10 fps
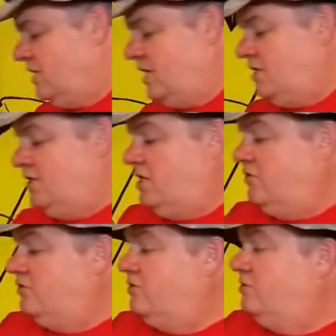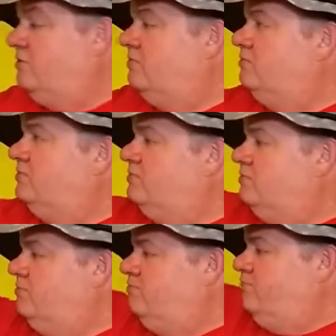I got another
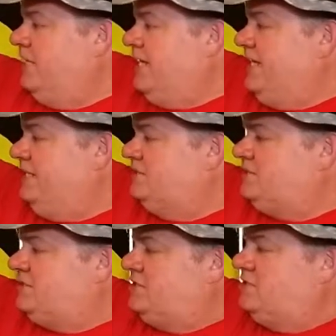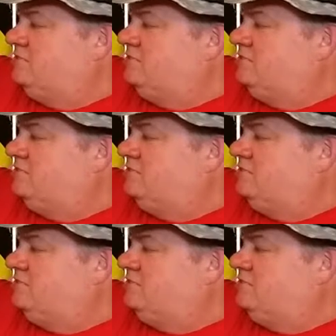Plains